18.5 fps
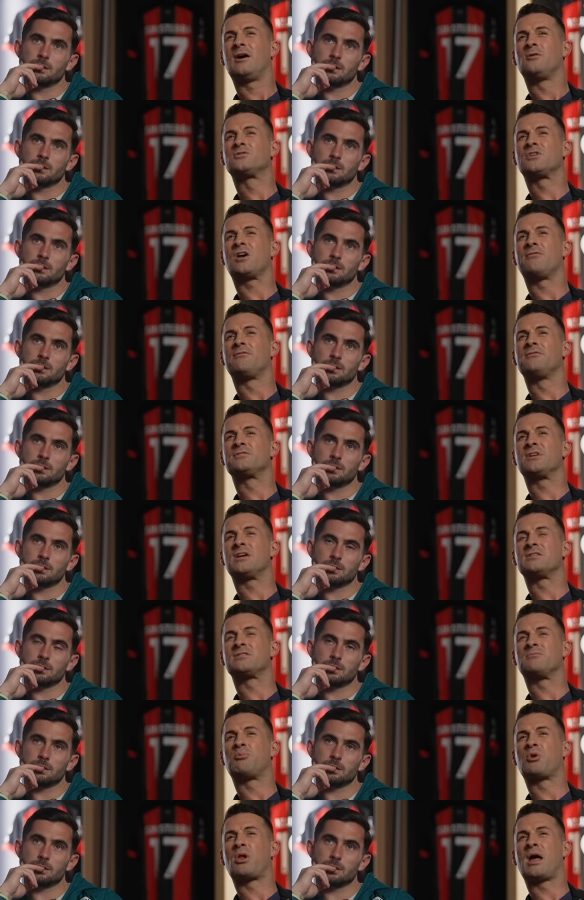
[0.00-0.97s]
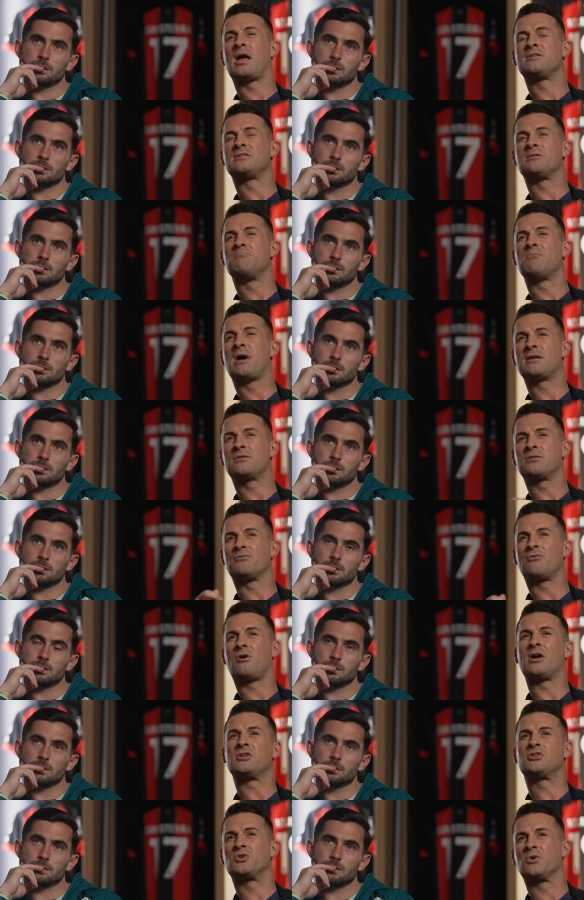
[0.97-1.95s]
Speaker 1: How tough is it as a player to make the
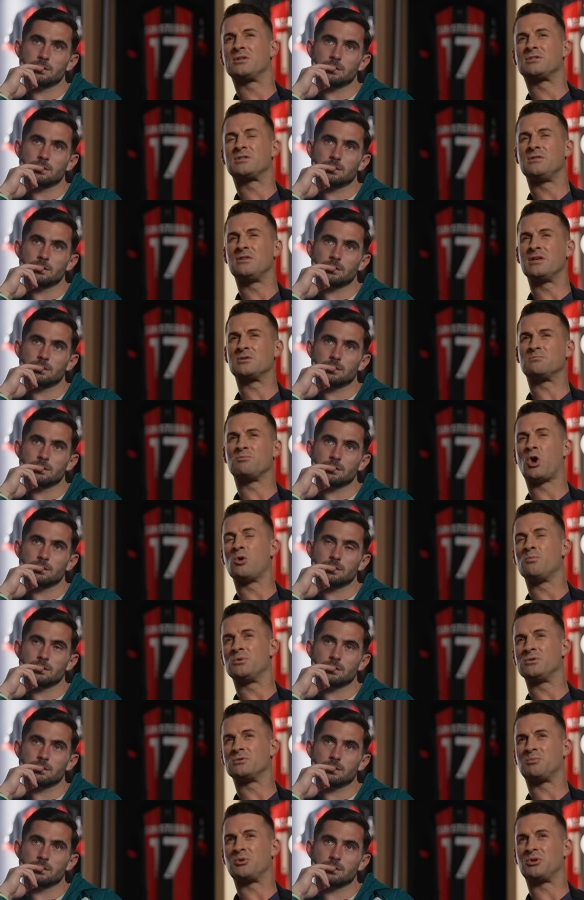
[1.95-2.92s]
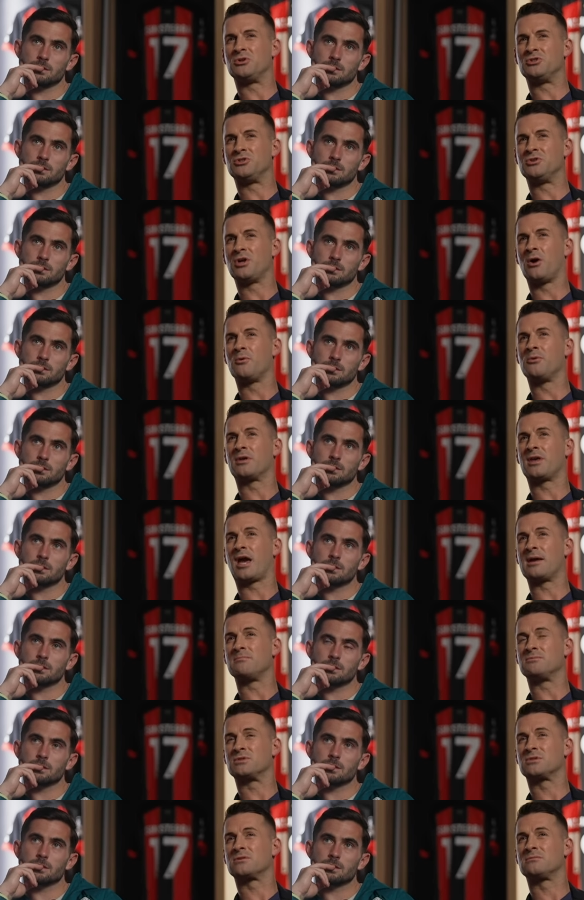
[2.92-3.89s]
right choice in these moments? Because you know the
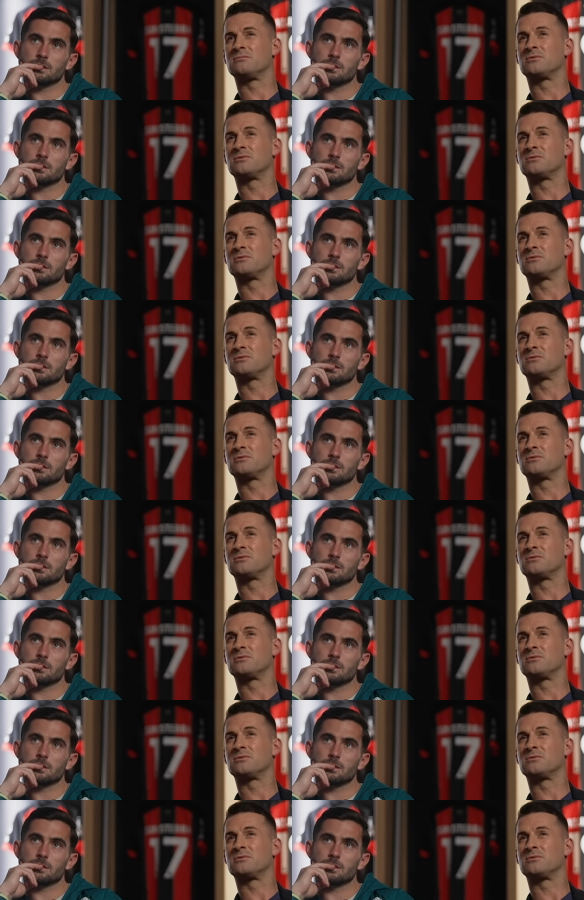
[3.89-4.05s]
game's